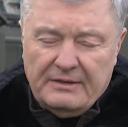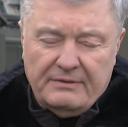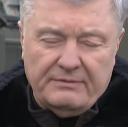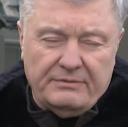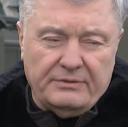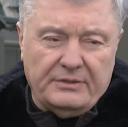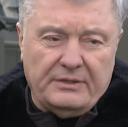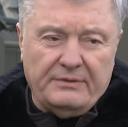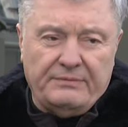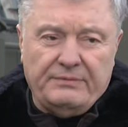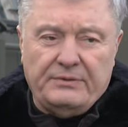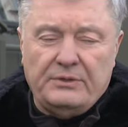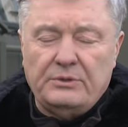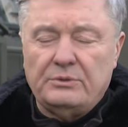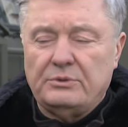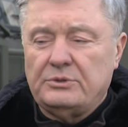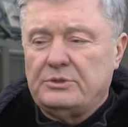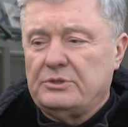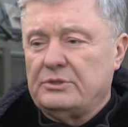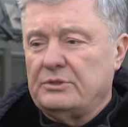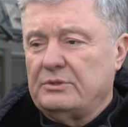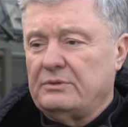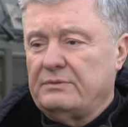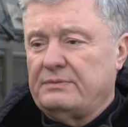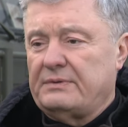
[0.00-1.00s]
for the
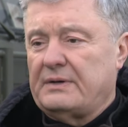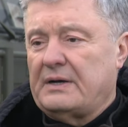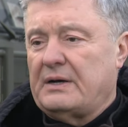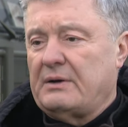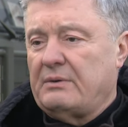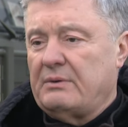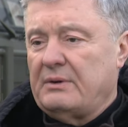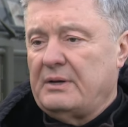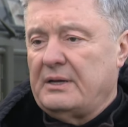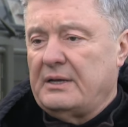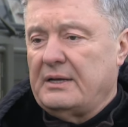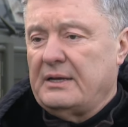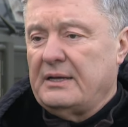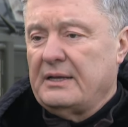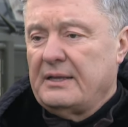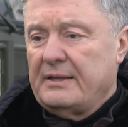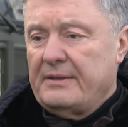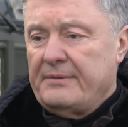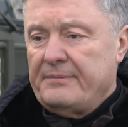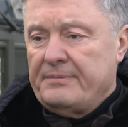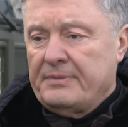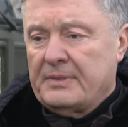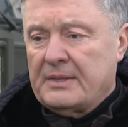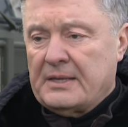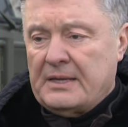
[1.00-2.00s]
future of our
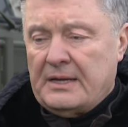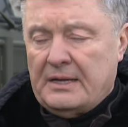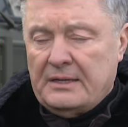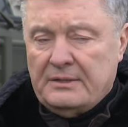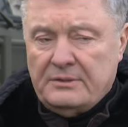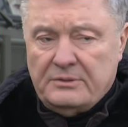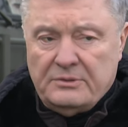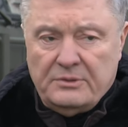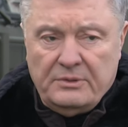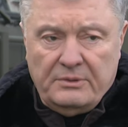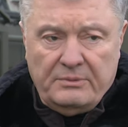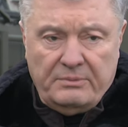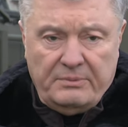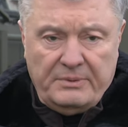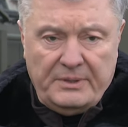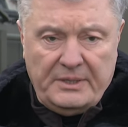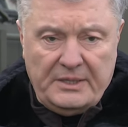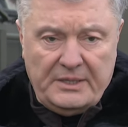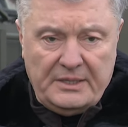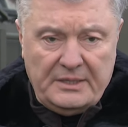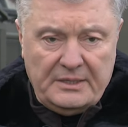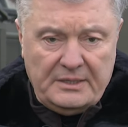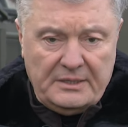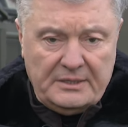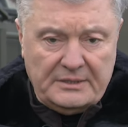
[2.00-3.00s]
country,
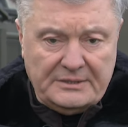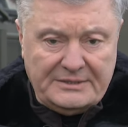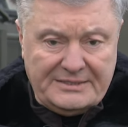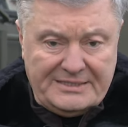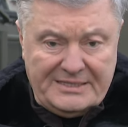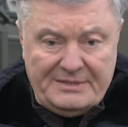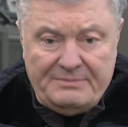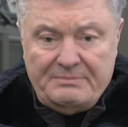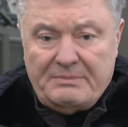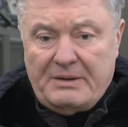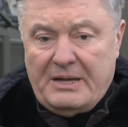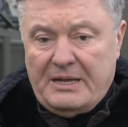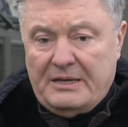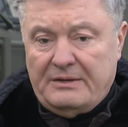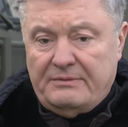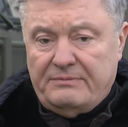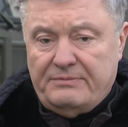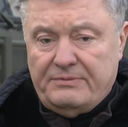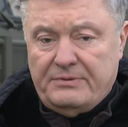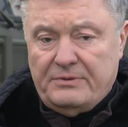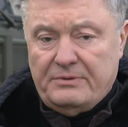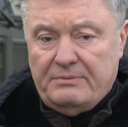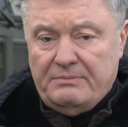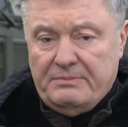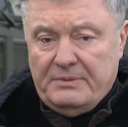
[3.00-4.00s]
we demand
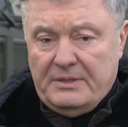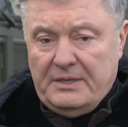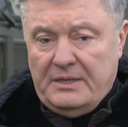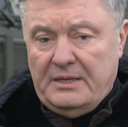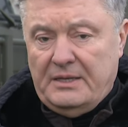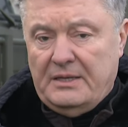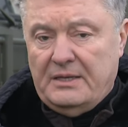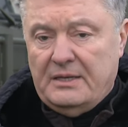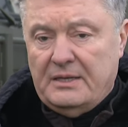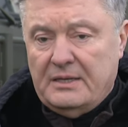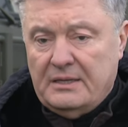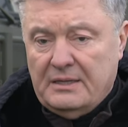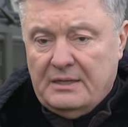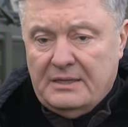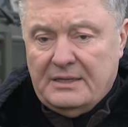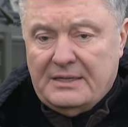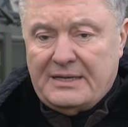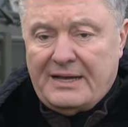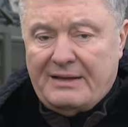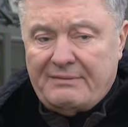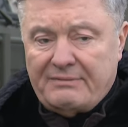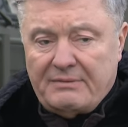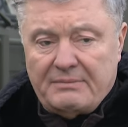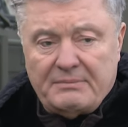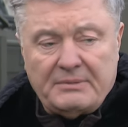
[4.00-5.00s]
from the
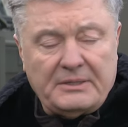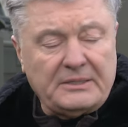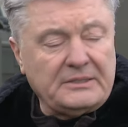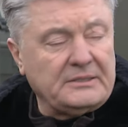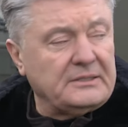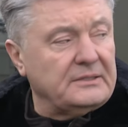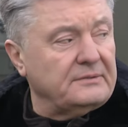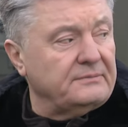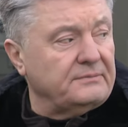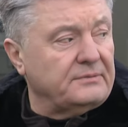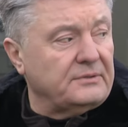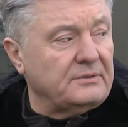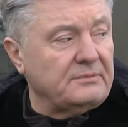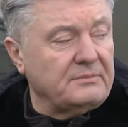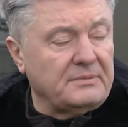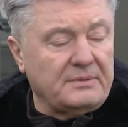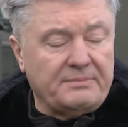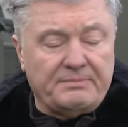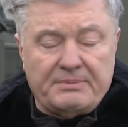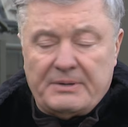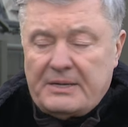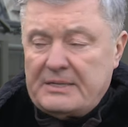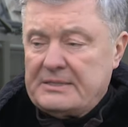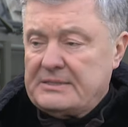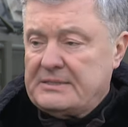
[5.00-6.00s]
government and from the
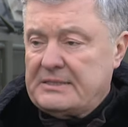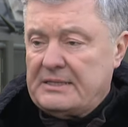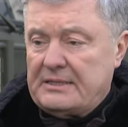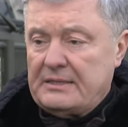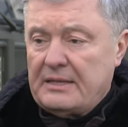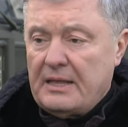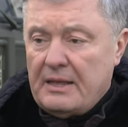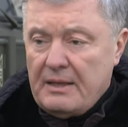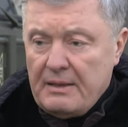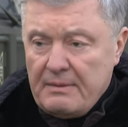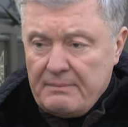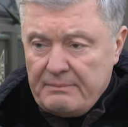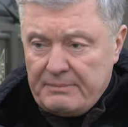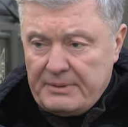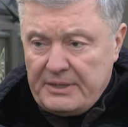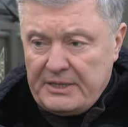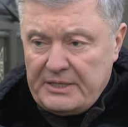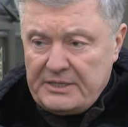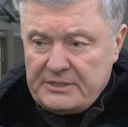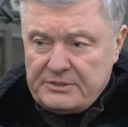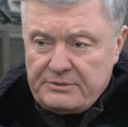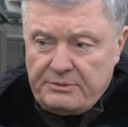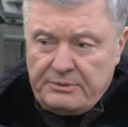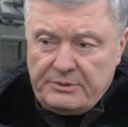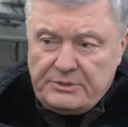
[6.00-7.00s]
president,
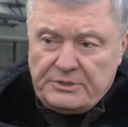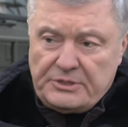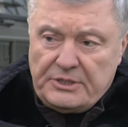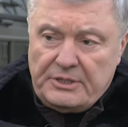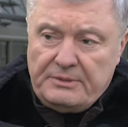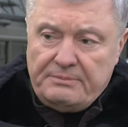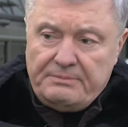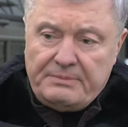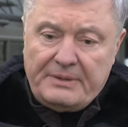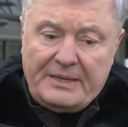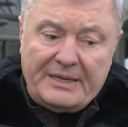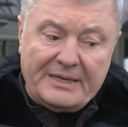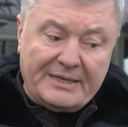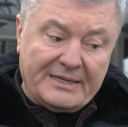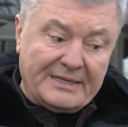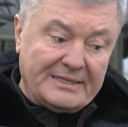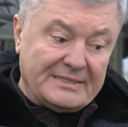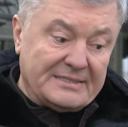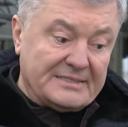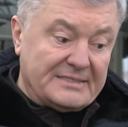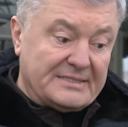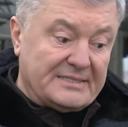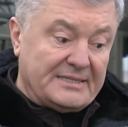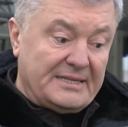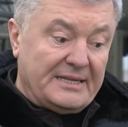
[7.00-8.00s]
please return back
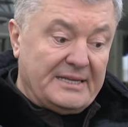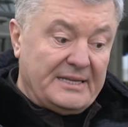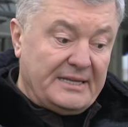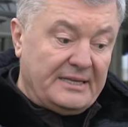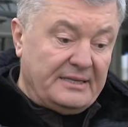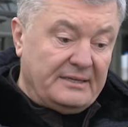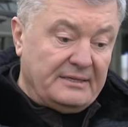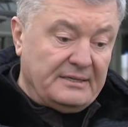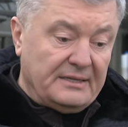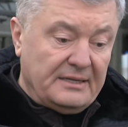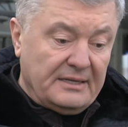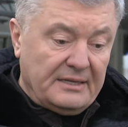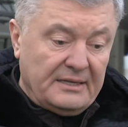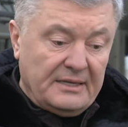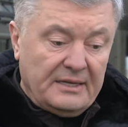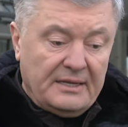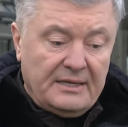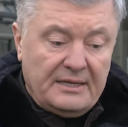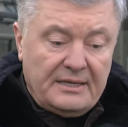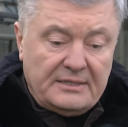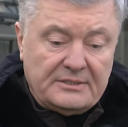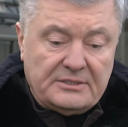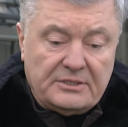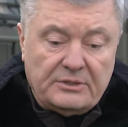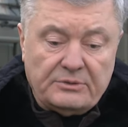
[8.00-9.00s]
and sign
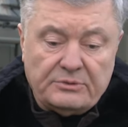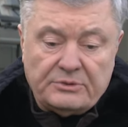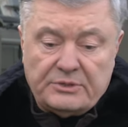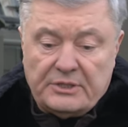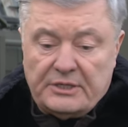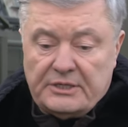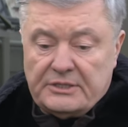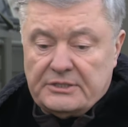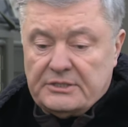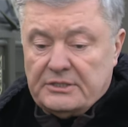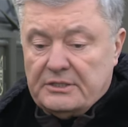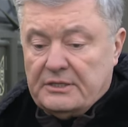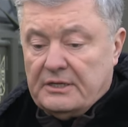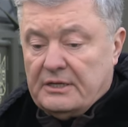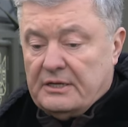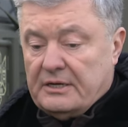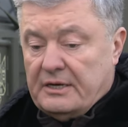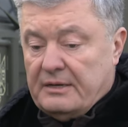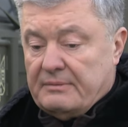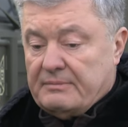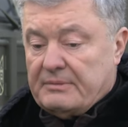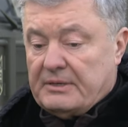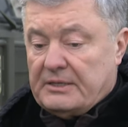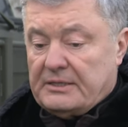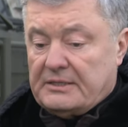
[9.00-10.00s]
association
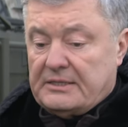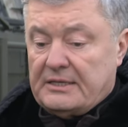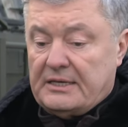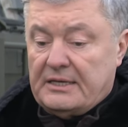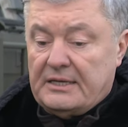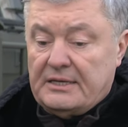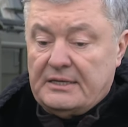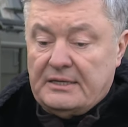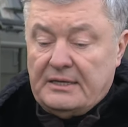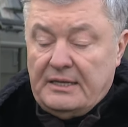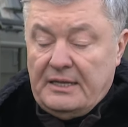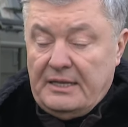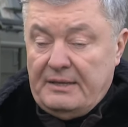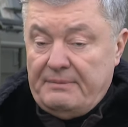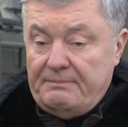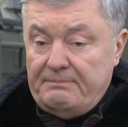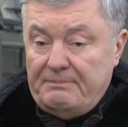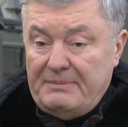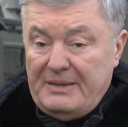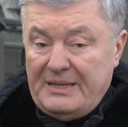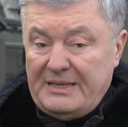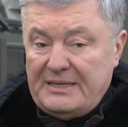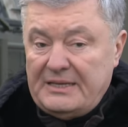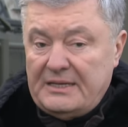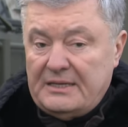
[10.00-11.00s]
agreement. And
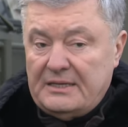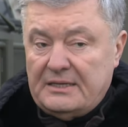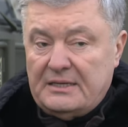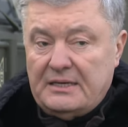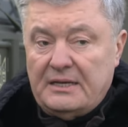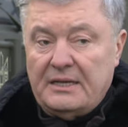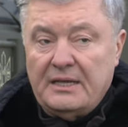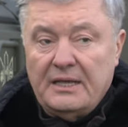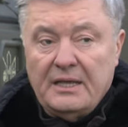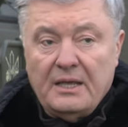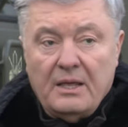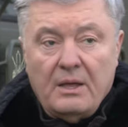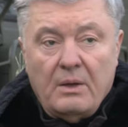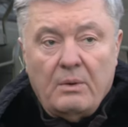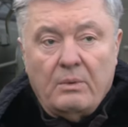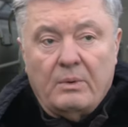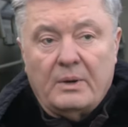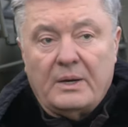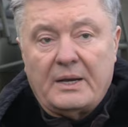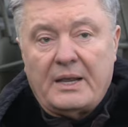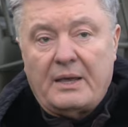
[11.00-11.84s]
immediately when